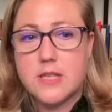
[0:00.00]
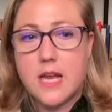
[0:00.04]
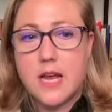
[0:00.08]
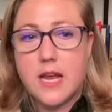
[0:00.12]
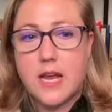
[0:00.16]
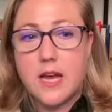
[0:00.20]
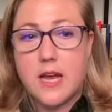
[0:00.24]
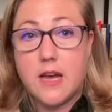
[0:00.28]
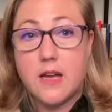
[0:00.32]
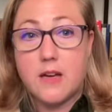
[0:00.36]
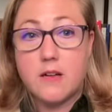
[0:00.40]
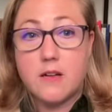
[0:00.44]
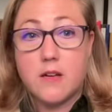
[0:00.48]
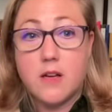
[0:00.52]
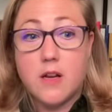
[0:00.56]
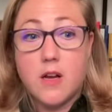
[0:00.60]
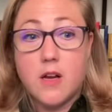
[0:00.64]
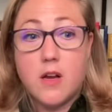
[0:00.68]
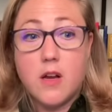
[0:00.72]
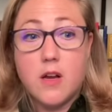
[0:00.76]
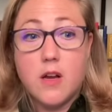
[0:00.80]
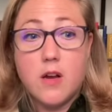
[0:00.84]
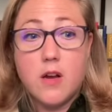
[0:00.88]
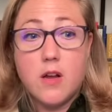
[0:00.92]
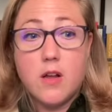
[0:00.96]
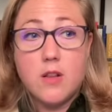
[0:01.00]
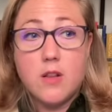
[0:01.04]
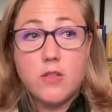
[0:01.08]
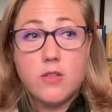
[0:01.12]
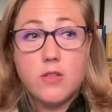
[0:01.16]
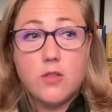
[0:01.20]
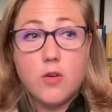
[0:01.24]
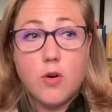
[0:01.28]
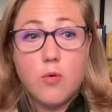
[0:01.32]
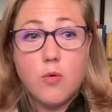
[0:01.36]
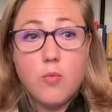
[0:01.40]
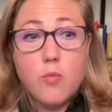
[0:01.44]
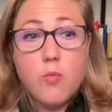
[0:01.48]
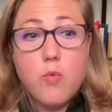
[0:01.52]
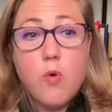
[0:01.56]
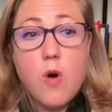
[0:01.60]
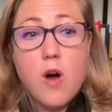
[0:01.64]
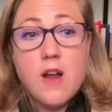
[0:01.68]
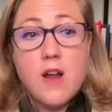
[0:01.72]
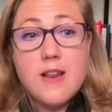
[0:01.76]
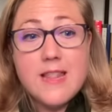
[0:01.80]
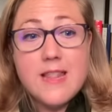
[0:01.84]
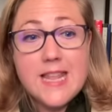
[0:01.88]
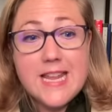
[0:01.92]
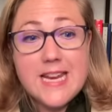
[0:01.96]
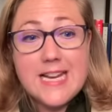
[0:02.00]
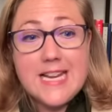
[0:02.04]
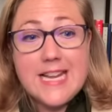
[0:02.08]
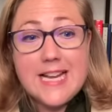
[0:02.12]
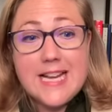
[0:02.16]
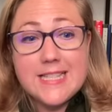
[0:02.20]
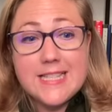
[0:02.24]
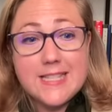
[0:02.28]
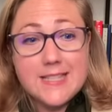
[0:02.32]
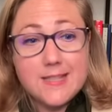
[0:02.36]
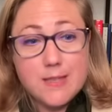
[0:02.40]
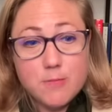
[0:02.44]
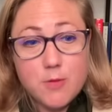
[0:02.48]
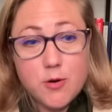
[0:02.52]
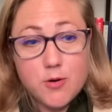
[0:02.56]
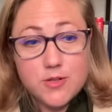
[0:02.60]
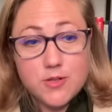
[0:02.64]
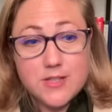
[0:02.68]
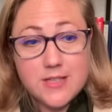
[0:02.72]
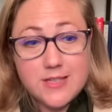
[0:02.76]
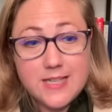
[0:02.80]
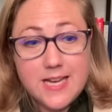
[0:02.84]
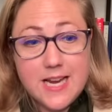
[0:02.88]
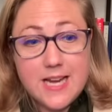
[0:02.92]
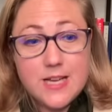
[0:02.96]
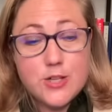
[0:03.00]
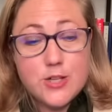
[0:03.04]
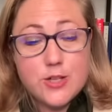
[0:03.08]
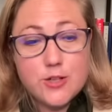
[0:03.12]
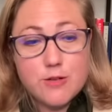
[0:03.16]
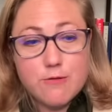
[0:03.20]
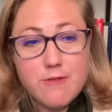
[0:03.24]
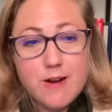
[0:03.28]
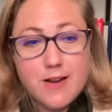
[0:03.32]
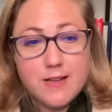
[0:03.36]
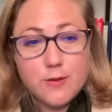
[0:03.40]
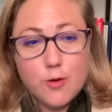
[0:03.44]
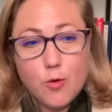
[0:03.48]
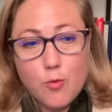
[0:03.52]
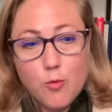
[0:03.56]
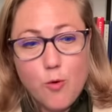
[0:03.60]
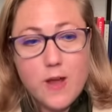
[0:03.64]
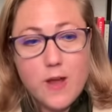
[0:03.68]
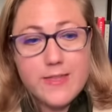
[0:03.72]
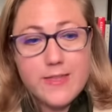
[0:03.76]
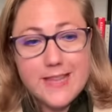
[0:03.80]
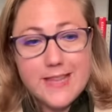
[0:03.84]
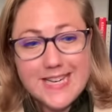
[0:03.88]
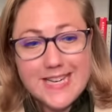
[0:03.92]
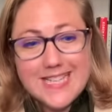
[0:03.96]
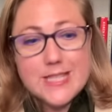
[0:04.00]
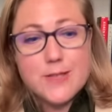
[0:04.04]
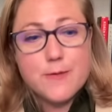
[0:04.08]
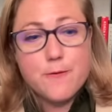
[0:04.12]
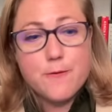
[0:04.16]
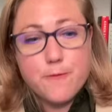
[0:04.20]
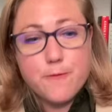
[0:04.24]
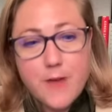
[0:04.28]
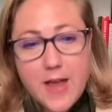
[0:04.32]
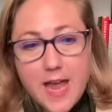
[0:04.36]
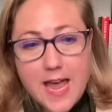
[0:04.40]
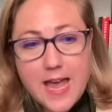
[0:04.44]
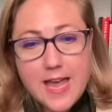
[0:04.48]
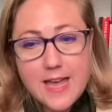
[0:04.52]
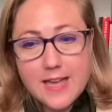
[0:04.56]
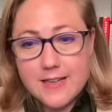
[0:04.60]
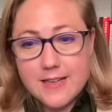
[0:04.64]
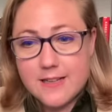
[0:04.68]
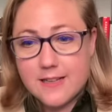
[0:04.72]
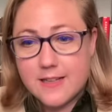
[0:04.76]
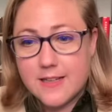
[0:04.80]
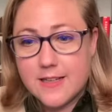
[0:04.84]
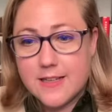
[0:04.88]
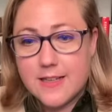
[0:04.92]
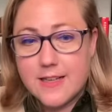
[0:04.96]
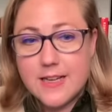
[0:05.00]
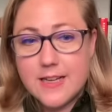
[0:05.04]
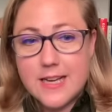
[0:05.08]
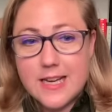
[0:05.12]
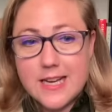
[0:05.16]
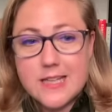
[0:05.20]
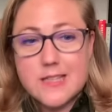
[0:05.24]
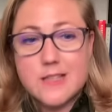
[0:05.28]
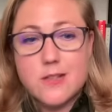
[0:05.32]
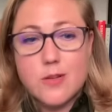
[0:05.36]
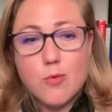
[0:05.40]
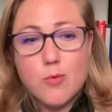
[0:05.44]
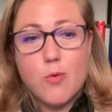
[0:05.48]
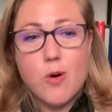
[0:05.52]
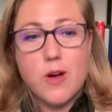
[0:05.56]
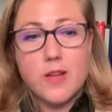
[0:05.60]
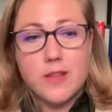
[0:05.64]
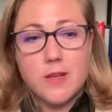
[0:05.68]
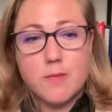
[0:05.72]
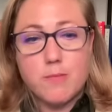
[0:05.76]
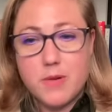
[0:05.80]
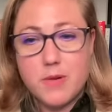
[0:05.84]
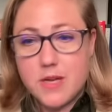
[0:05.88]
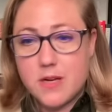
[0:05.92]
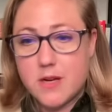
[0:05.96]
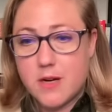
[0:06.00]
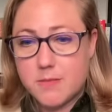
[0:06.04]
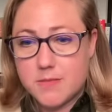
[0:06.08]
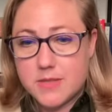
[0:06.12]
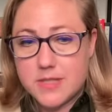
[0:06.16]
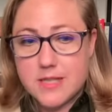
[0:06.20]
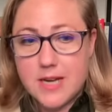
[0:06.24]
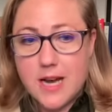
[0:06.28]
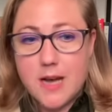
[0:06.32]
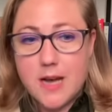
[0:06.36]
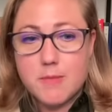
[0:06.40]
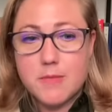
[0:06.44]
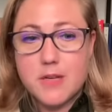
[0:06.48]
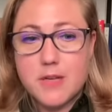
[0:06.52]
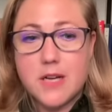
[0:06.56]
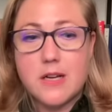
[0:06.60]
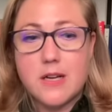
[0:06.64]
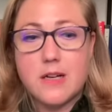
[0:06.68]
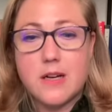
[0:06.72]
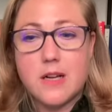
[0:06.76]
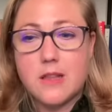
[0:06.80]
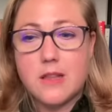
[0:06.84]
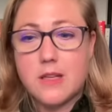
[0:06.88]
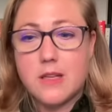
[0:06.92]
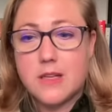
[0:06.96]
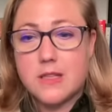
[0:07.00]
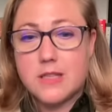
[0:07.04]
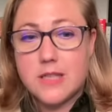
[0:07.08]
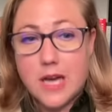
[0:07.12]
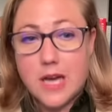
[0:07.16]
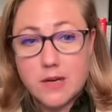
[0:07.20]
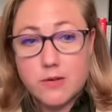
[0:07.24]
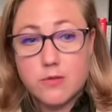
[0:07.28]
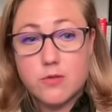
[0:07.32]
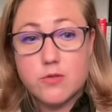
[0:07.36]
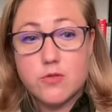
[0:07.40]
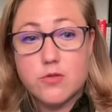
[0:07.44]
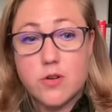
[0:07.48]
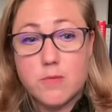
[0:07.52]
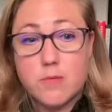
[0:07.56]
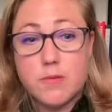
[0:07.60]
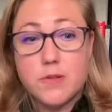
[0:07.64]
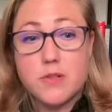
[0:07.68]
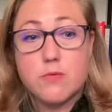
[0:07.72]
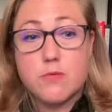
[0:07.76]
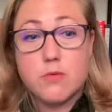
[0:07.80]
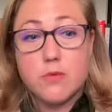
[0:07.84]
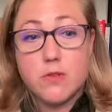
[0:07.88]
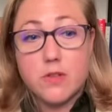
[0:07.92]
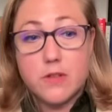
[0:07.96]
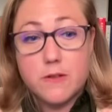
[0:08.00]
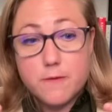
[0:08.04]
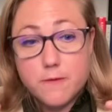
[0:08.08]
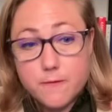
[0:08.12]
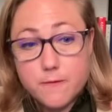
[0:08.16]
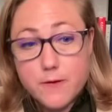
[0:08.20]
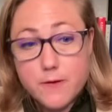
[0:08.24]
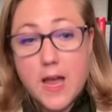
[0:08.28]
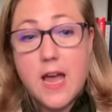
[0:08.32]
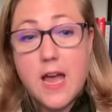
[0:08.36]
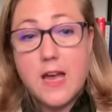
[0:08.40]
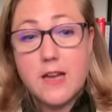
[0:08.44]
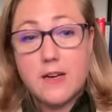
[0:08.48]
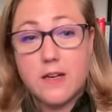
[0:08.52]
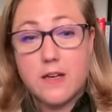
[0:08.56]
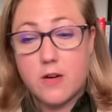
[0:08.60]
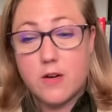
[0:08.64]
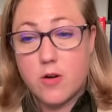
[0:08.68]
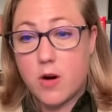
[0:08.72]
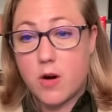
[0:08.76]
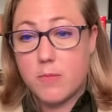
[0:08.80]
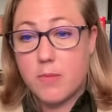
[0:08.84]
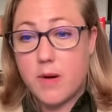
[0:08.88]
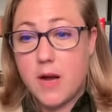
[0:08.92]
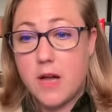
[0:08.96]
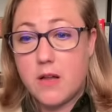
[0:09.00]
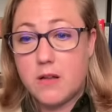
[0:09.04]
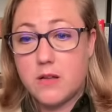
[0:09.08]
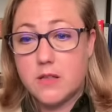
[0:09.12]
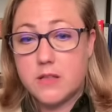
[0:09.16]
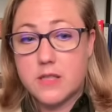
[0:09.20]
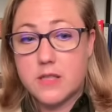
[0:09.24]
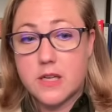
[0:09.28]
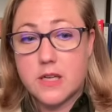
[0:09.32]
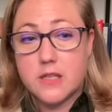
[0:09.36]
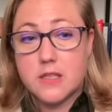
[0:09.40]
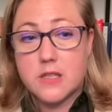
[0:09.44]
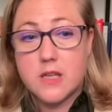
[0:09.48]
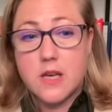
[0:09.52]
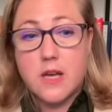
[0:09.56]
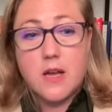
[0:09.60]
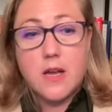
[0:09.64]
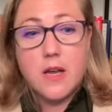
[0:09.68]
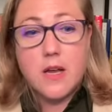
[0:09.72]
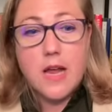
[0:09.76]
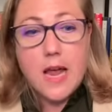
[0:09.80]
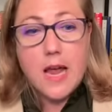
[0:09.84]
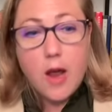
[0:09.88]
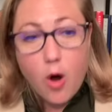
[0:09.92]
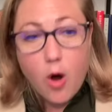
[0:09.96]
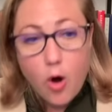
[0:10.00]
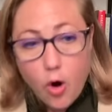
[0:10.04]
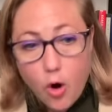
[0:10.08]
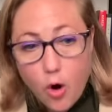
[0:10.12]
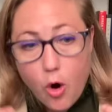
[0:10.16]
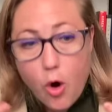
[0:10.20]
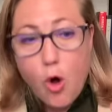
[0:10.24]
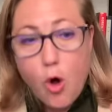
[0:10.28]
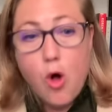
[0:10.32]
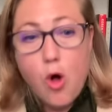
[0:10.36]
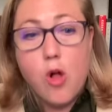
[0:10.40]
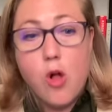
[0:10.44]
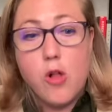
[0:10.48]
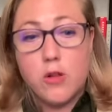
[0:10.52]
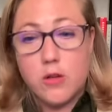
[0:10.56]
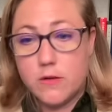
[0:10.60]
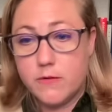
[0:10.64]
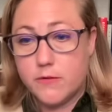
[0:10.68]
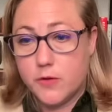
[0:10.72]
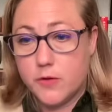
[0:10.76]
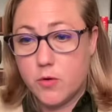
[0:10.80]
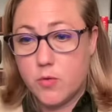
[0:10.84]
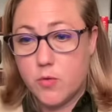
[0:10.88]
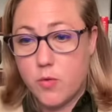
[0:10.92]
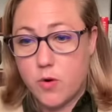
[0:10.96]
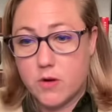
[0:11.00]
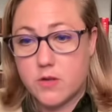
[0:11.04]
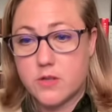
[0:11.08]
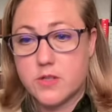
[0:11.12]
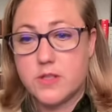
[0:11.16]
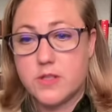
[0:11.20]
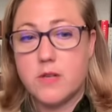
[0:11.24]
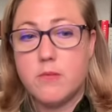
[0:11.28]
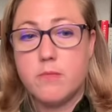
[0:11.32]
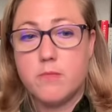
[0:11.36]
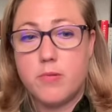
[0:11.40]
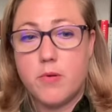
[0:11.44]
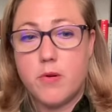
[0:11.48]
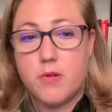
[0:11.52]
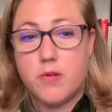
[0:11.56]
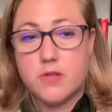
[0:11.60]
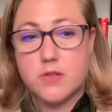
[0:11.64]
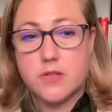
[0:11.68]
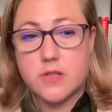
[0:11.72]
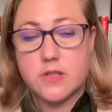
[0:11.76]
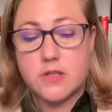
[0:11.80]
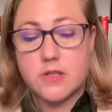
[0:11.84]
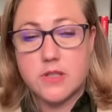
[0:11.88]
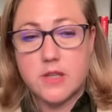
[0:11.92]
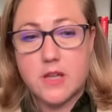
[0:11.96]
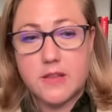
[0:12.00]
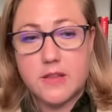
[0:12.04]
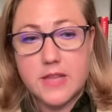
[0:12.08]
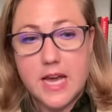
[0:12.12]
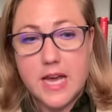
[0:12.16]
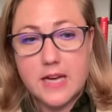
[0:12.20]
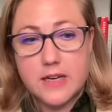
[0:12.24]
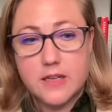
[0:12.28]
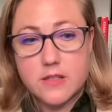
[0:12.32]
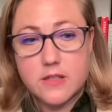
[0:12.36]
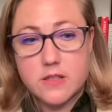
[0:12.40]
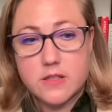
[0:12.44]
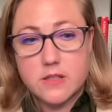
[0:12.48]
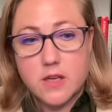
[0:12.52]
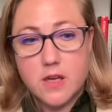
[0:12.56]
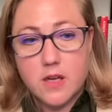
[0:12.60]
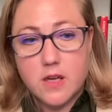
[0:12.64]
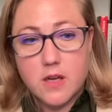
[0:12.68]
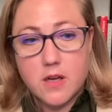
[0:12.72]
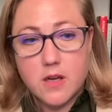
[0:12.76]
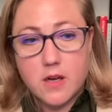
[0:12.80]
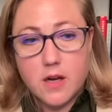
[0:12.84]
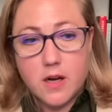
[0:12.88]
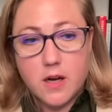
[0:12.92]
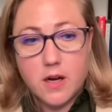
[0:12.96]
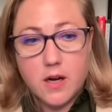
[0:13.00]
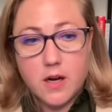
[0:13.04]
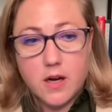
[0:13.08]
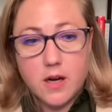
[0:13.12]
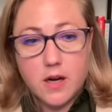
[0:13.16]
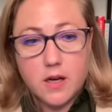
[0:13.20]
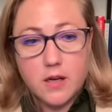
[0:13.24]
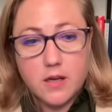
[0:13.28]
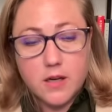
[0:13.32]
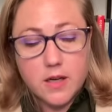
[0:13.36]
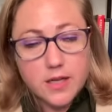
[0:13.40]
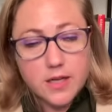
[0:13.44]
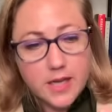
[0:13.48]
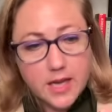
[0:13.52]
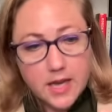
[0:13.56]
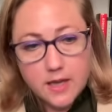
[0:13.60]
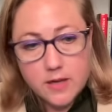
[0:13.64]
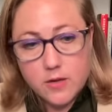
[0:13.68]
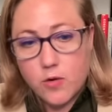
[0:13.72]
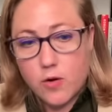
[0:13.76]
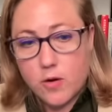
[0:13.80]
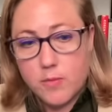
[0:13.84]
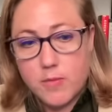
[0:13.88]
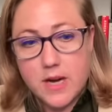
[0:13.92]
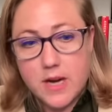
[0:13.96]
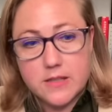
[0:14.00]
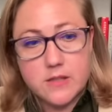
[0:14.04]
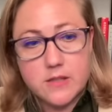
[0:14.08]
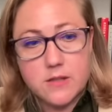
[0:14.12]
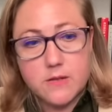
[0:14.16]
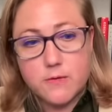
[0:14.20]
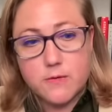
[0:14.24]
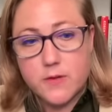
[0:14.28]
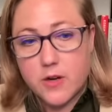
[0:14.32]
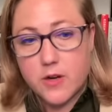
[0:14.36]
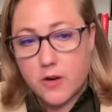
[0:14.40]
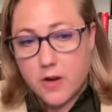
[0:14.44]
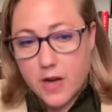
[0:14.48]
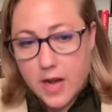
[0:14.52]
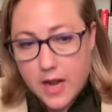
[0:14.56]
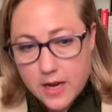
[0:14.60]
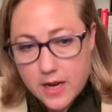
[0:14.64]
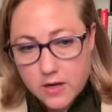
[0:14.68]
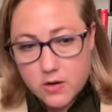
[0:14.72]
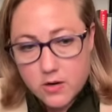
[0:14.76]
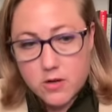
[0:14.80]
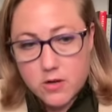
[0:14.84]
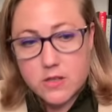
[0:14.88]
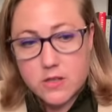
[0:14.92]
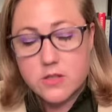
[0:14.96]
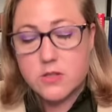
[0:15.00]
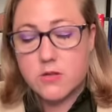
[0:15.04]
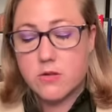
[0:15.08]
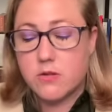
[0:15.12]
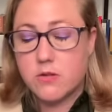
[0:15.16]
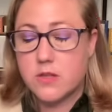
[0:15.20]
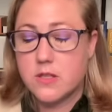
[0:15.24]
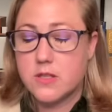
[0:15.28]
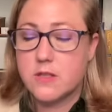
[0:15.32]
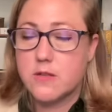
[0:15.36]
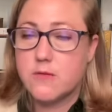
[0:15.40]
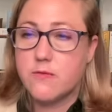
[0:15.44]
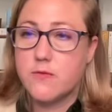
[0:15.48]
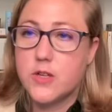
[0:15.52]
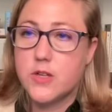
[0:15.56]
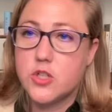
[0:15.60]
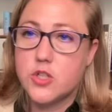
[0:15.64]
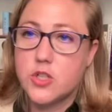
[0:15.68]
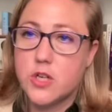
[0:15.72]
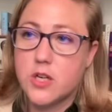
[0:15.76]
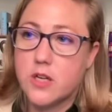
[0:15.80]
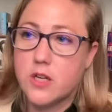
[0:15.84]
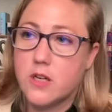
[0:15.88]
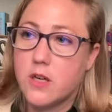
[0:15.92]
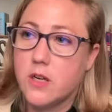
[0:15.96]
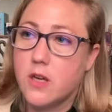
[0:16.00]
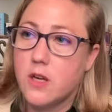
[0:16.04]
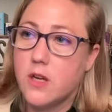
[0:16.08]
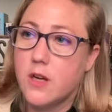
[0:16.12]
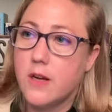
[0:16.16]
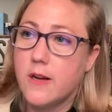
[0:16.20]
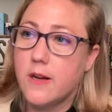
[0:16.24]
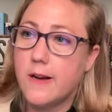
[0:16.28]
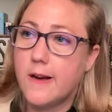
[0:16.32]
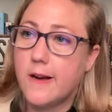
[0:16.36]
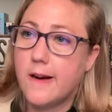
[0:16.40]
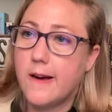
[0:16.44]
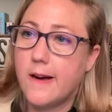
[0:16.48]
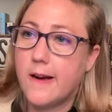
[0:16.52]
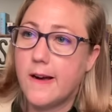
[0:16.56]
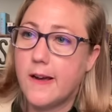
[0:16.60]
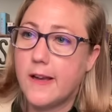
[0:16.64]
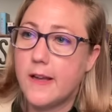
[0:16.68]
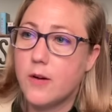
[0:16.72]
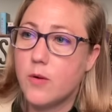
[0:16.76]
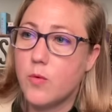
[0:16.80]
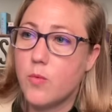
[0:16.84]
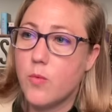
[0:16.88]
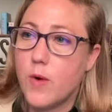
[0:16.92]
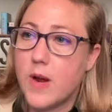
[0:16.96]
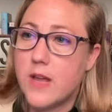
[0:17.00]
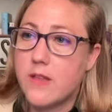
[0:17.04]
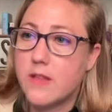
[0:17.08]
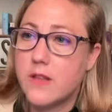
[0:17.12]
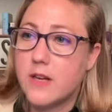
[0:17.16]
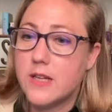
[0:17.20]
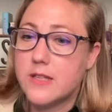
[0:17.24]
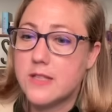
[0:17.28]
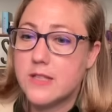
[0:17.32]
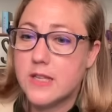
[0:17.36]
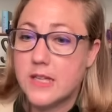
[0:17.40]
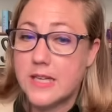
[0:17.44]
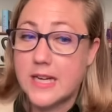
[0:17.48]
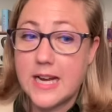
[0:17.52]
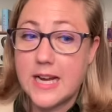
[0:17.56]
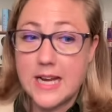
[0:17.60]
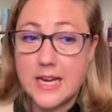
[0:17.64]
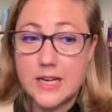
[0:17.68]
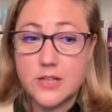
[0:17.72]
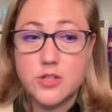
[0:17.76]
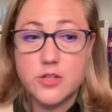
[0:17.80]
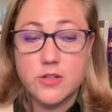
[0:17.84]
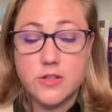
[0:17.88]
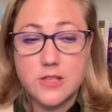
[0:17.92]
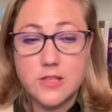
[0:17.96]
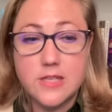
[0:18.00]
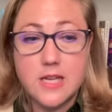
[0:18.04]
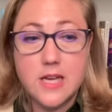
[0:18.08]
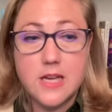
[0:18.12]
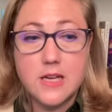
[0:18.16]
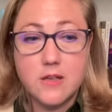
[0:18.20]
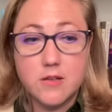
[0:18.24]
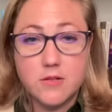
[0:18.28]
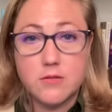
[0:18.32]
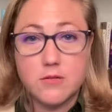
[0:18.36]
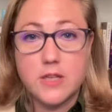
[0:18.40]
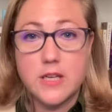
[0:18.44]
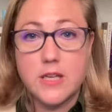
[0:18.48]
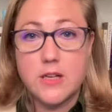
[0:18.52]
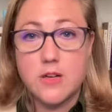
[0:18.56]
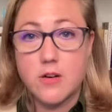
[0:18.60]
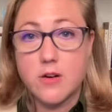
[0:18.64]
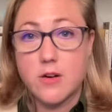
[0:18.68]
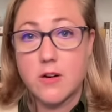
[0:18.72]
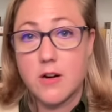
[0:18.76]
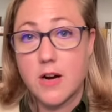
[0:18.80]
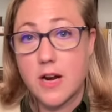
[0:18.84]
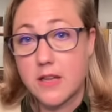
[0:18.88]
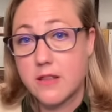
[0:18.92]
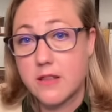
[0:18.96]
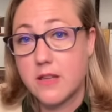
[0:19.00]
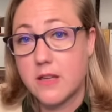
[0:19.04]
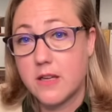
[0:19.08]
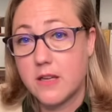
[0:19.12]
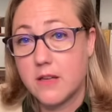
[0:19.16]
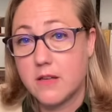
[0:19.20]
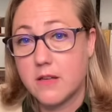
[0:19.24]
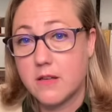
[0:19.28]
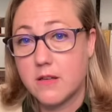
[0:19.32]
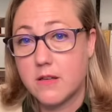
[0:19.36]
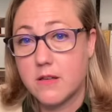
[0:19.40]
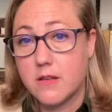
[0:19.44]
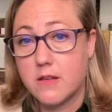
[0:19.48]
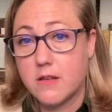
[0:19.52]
And the one that gets the most attention, right, the one that is fed, is the one that becomes dominant. And I think Donald Trump has really fed in our politics all of the worst impulses, and that has, again, going back to the fear and anger, and sowed this division in a way that it's going to actually take a leader, I think,